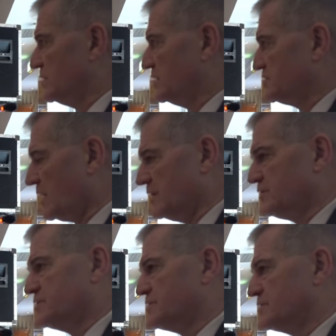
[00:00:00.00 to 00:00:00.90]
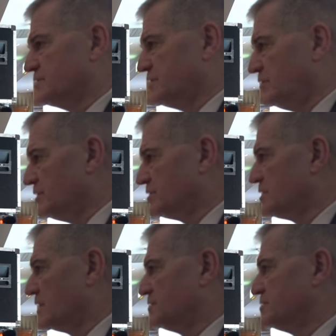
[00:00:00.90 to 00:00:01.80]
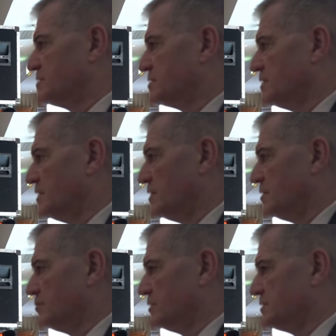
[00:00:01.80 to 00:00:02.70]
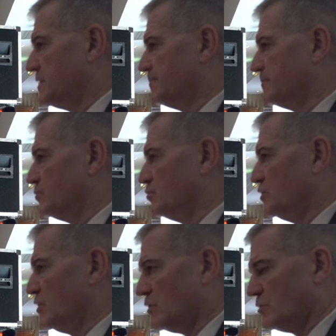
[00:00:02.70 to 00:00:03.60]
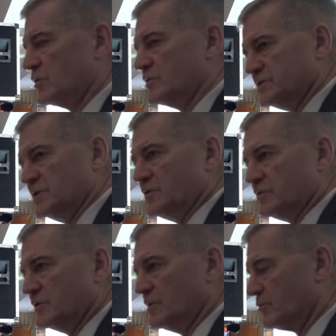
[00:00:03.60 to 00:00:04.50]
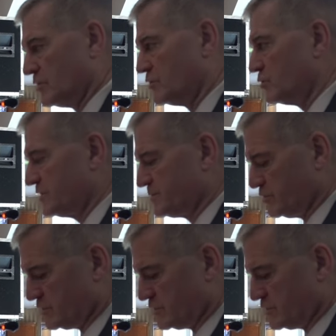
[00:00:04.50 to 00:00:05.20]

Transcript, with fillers: uh, challenges, serious challenges, but uh, we all working together, brought West to